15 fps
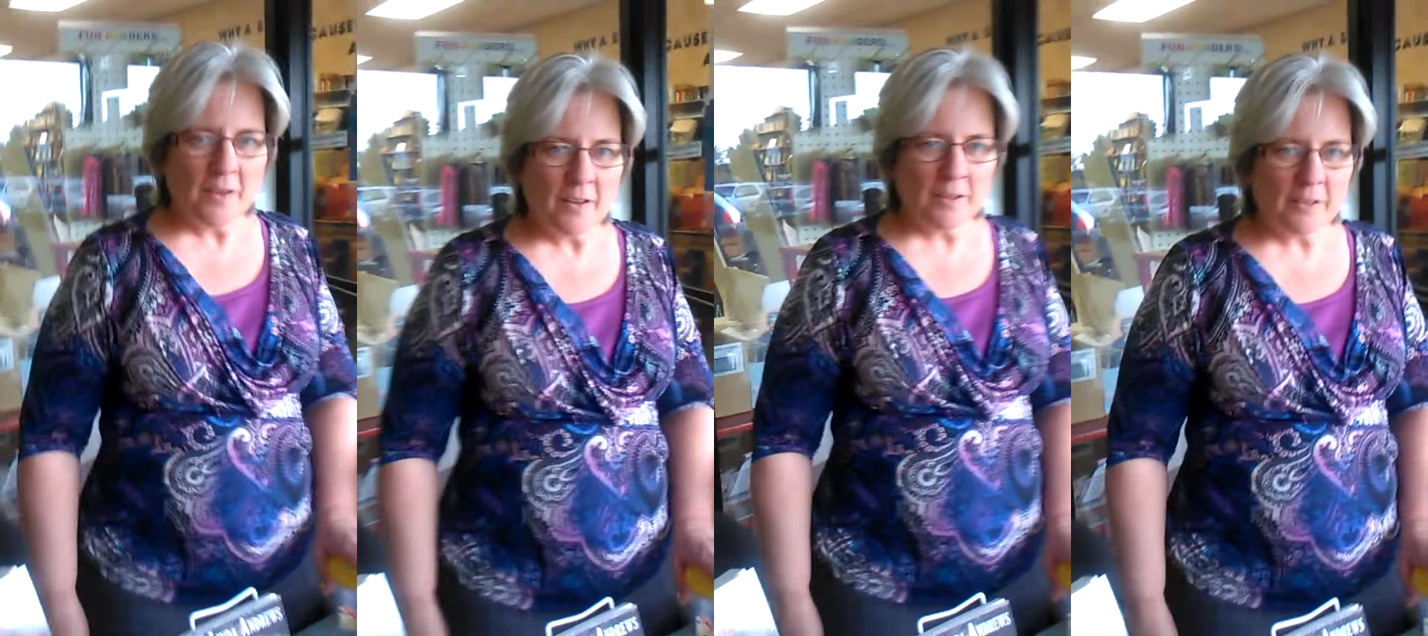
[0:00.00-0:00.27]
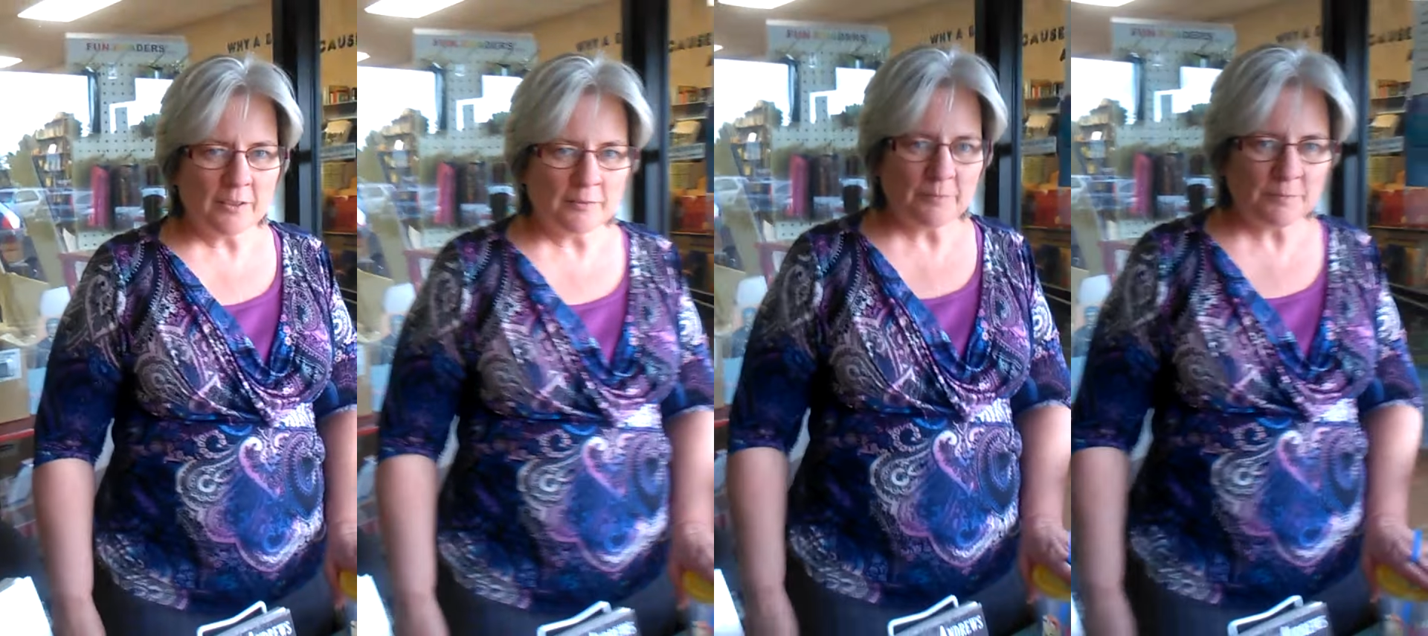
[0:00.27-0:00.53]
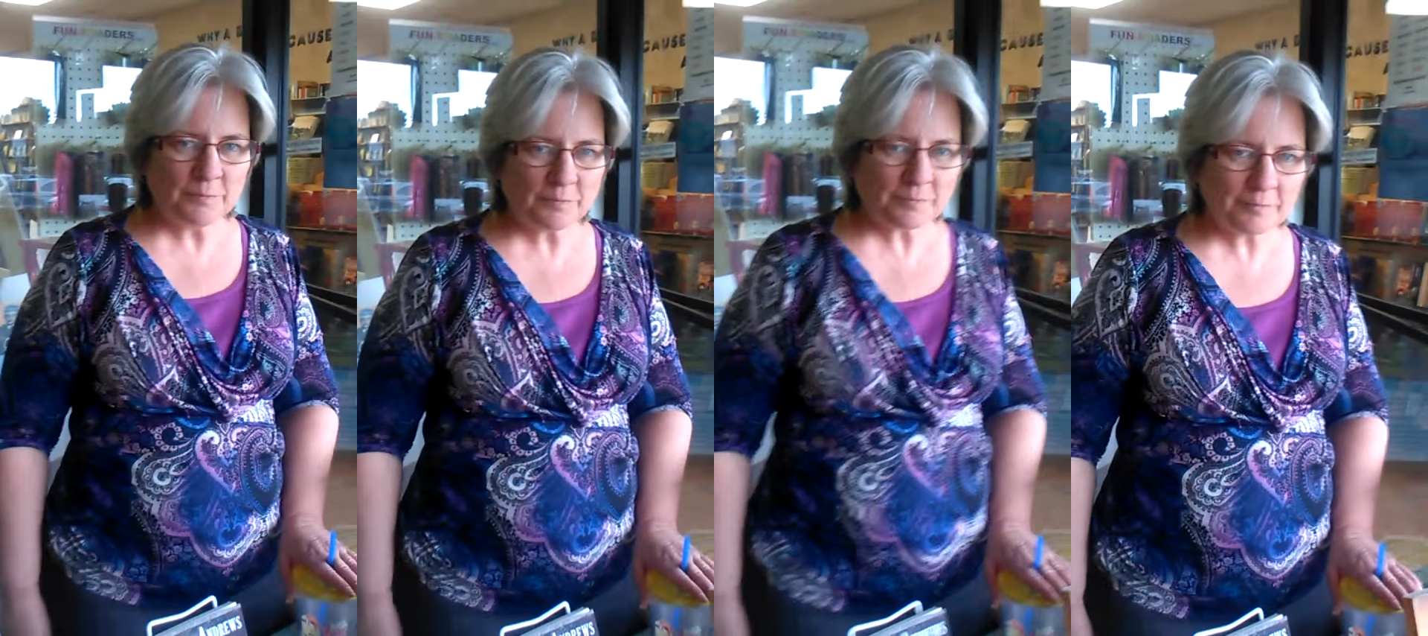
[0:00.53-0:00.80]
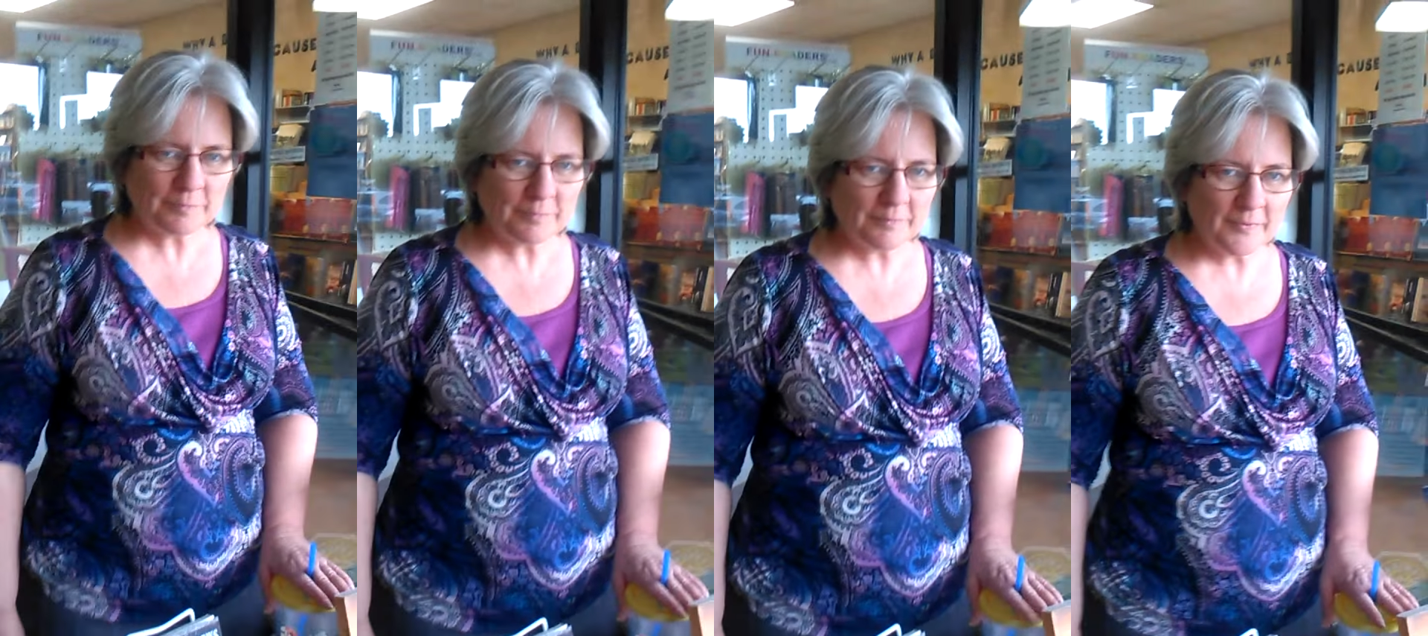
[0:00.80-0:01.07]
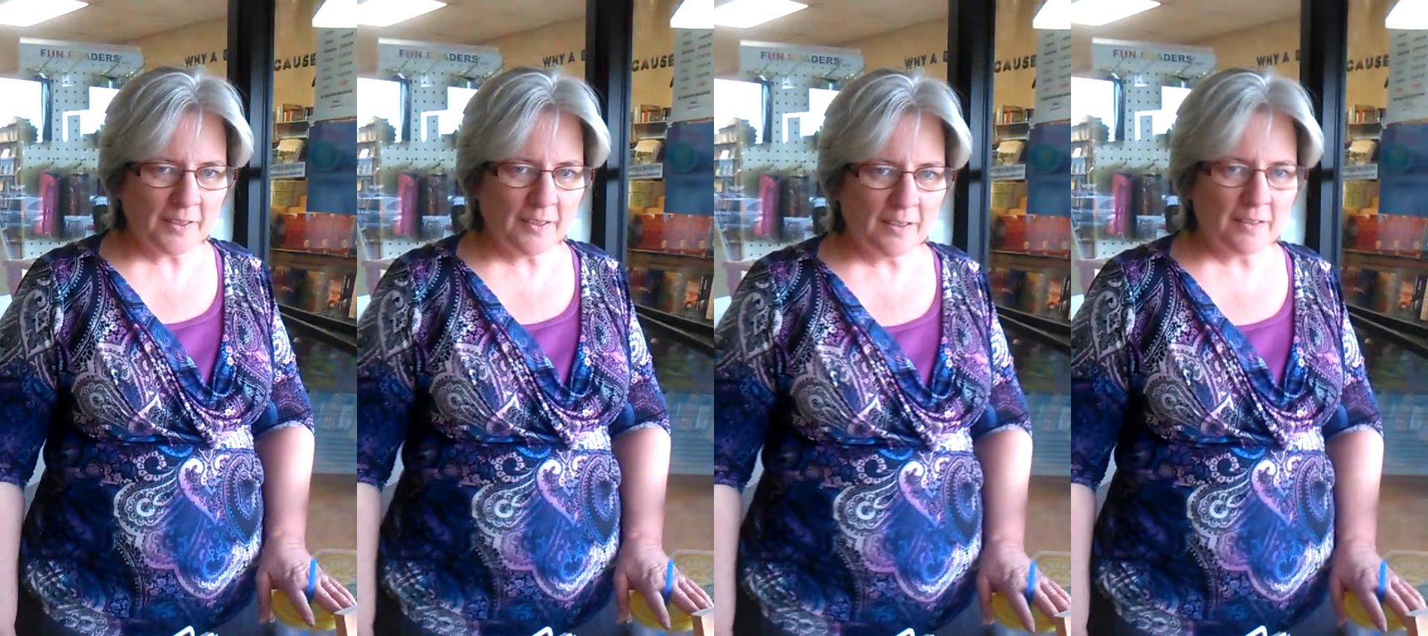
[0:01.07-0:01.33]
thank you so much.